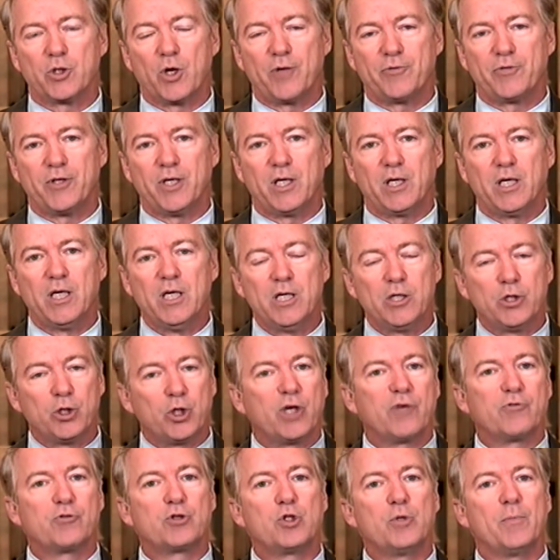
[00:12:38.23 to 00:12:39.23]
So I think
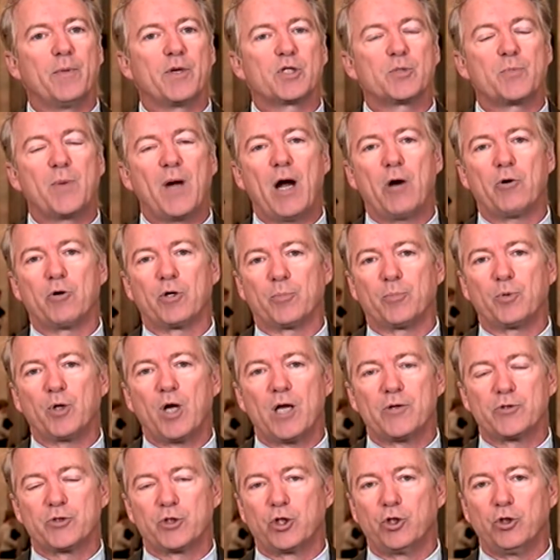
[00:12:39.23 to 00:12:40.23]
you give too much power to
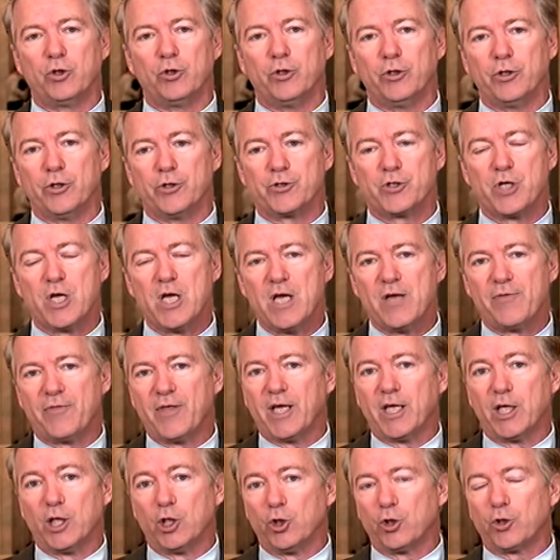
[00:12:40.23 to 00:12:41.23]
prosecutors.
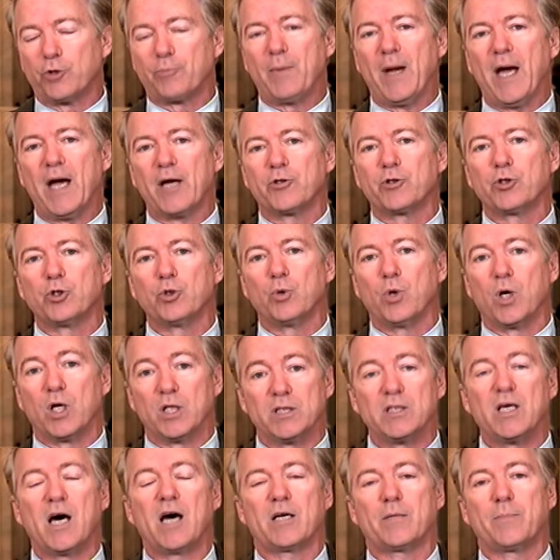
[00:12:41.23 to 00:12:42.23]
They can look back through a
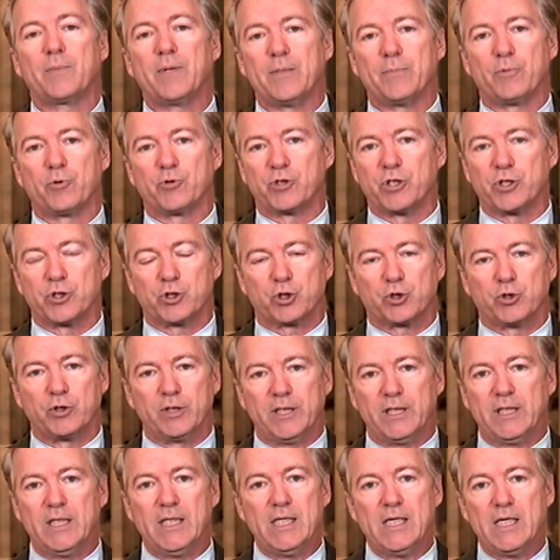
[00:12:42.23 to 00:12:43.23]
lot of people's
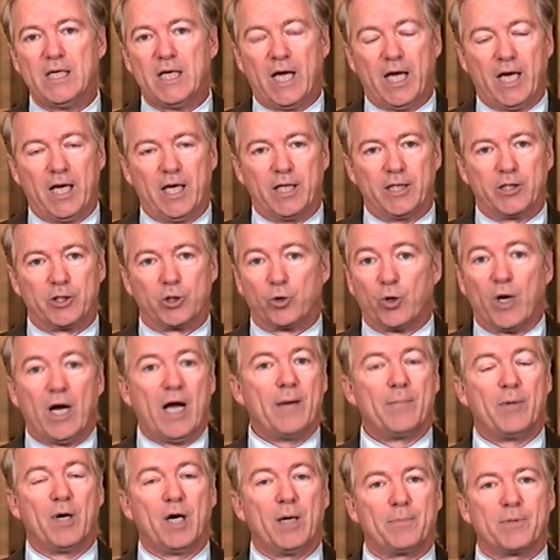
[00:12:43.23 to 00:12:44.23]
history and
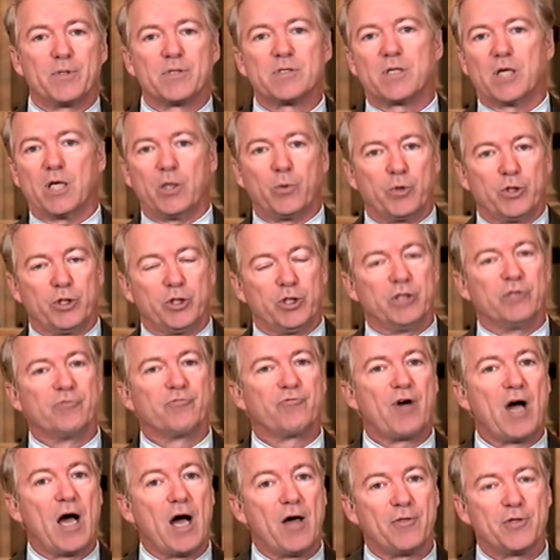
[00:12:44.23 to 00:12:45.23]
grab up and say, well, you
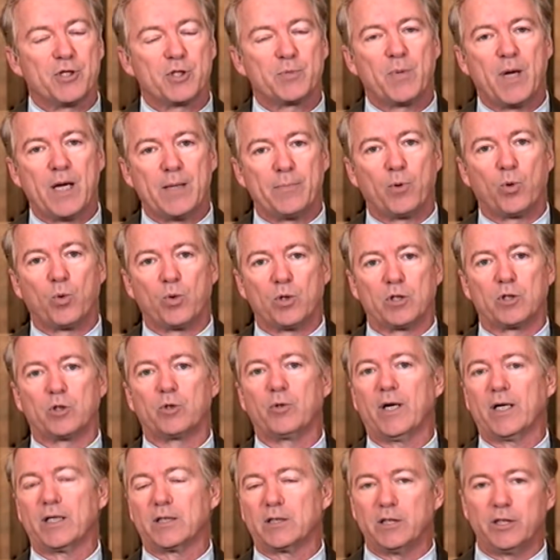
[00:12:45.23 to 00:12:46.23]
didn't file this paperwork
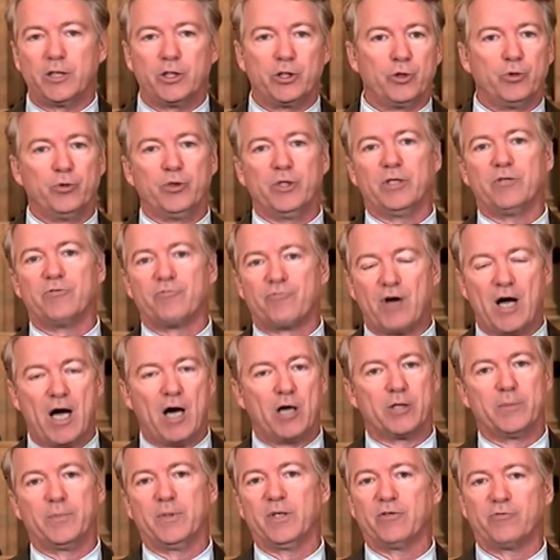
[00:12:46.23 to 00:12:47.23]
correctly. You didn't
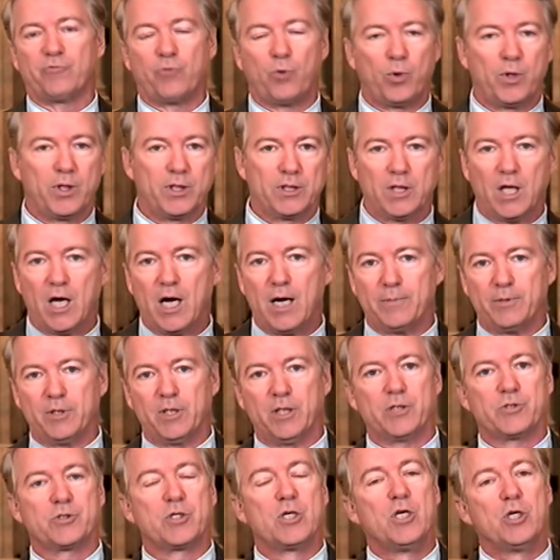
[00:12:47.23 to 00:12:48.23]
file to be a foreign
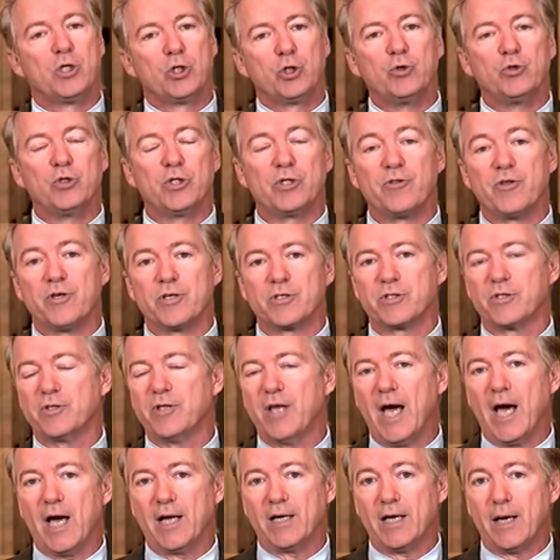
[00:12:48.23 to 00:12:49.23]
lobbyist. You did this
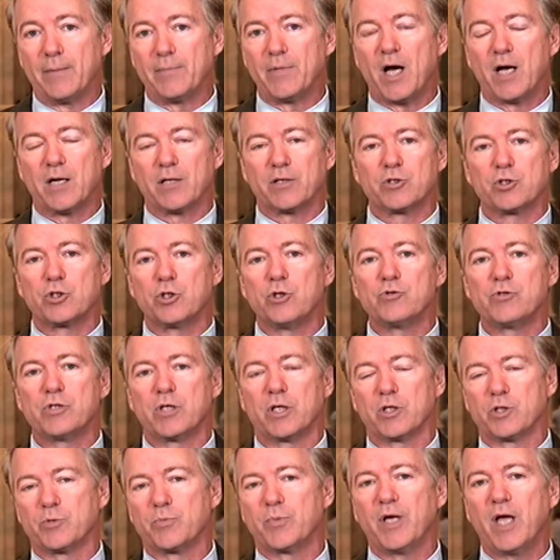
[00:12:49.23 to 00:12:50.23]
and that. And I'm not
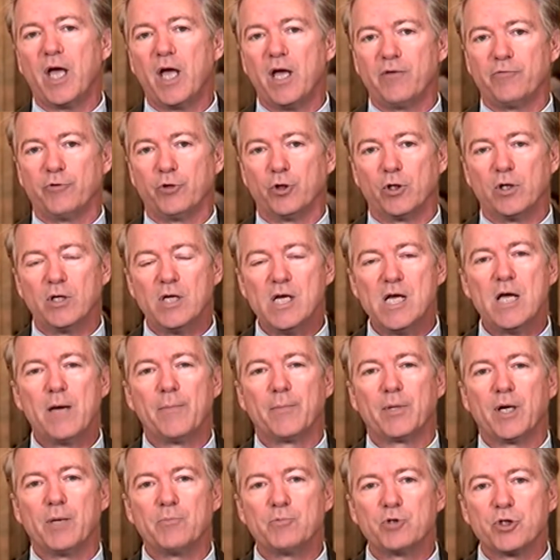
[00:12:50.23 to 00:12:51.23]
excusing his behavior,
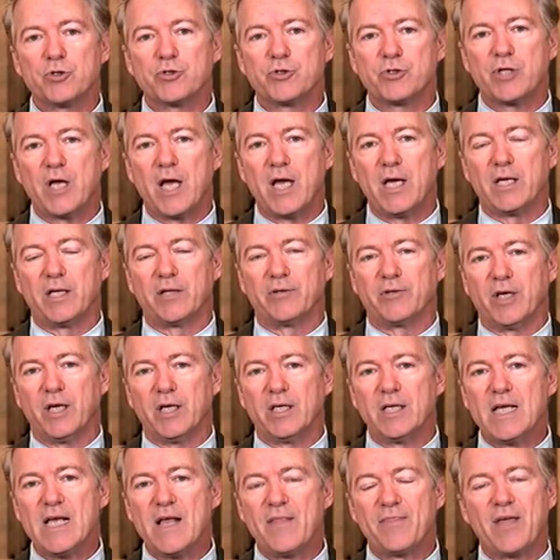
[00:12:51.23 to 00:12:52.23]
but I'm just saying
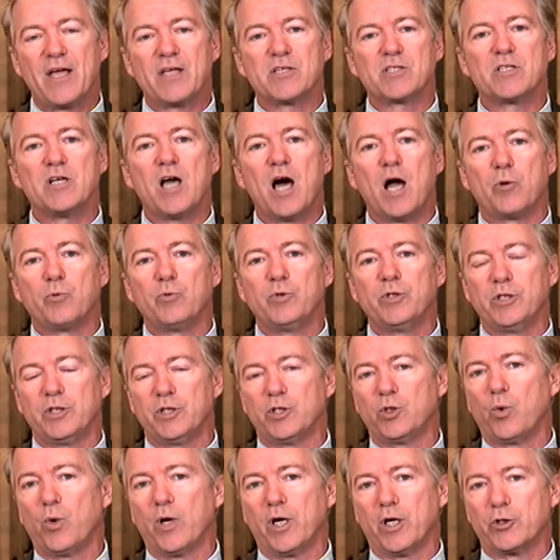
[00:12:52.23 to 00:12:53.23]
that that's not
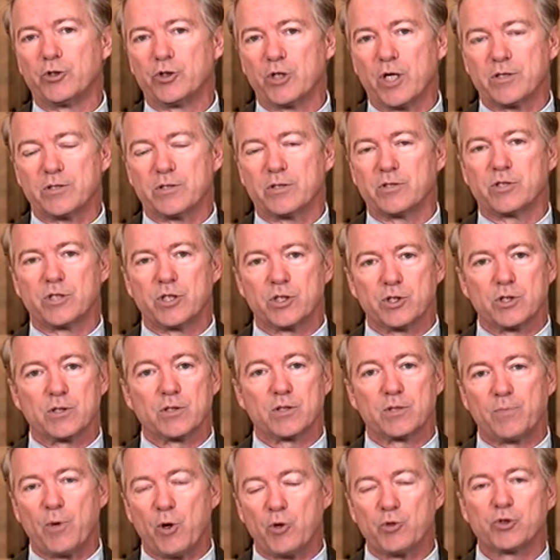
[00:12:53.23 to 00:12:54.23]
really the way our justice
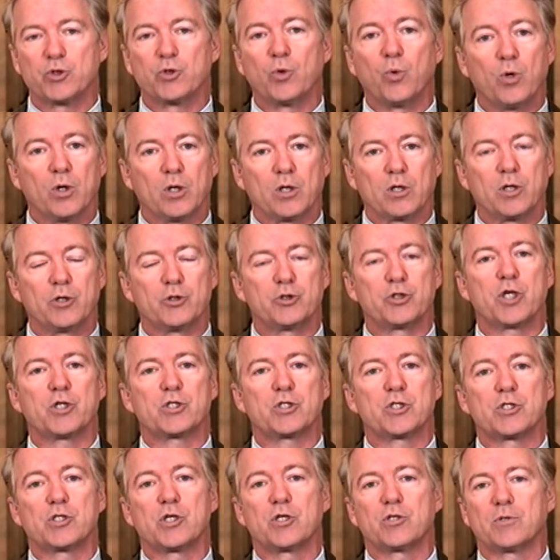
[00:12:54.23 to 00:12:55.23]
system is supposed to work. Our
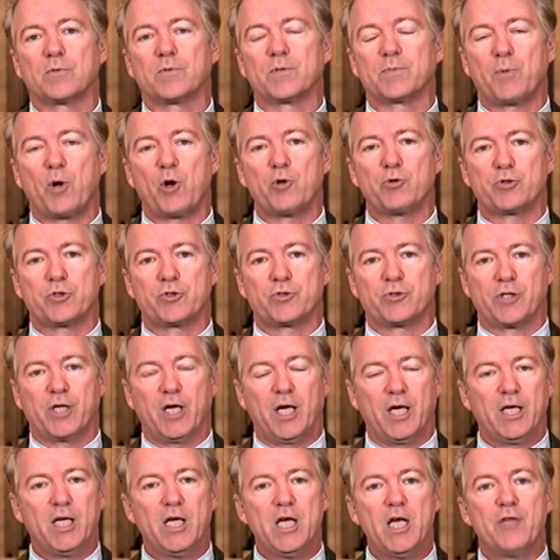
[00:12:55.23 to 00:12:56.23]
justice system is supposed to
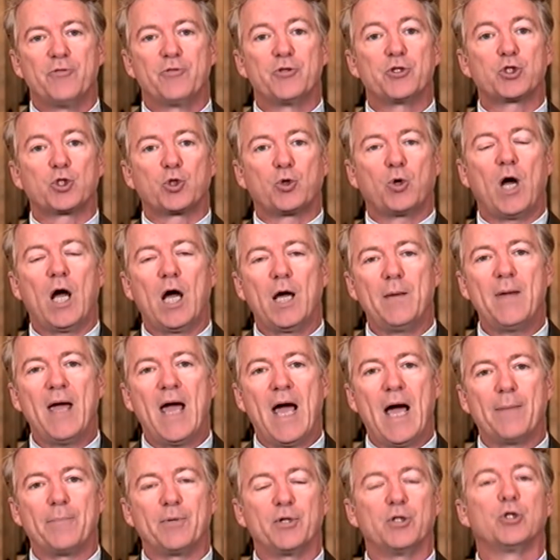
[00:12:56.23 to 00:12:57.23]
say this crime
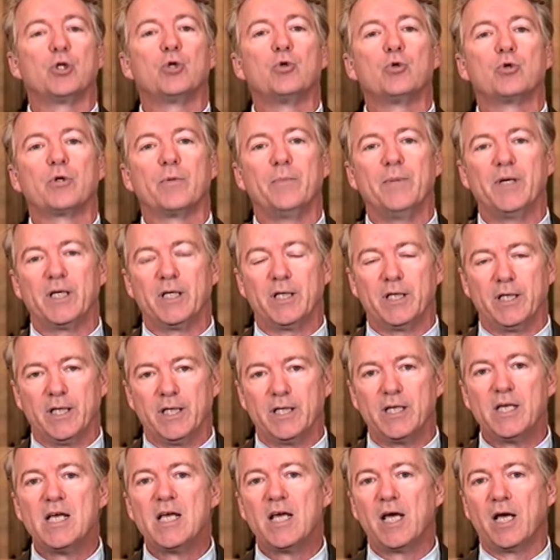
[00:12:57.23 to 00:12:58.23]
happened, who committed
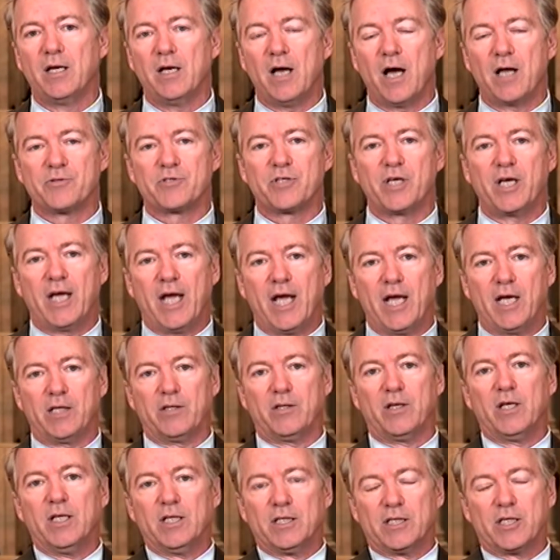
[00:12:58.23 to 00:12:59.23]
it, and not say,
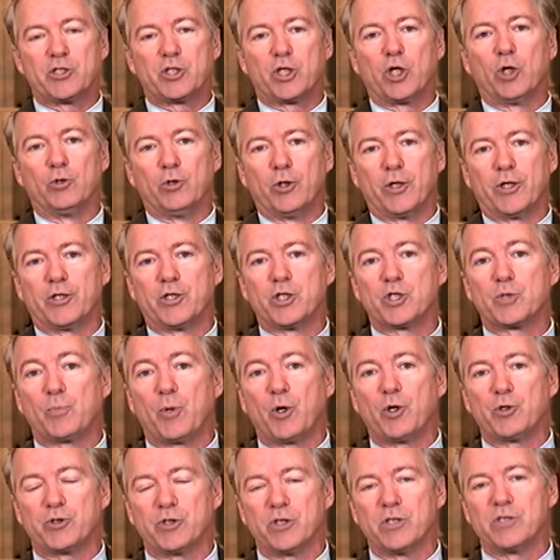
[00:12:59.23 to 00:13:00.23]
hey, let's go look at this
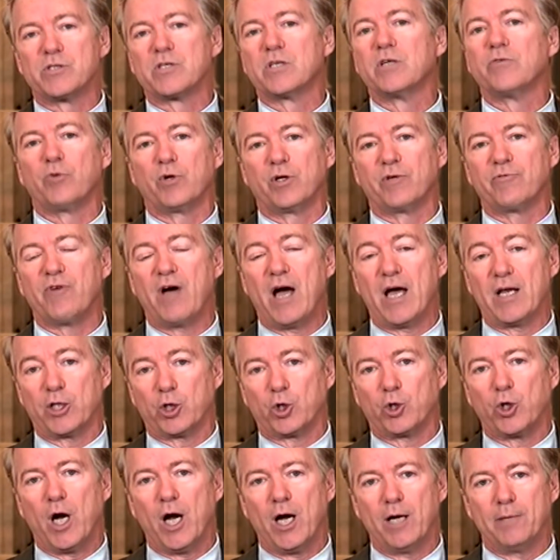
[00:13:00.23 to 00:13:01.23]
person and see if we can find
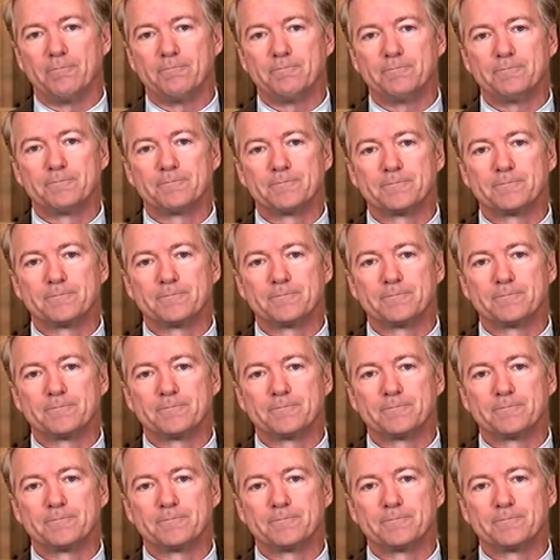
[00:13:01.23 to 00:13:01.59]
a crime.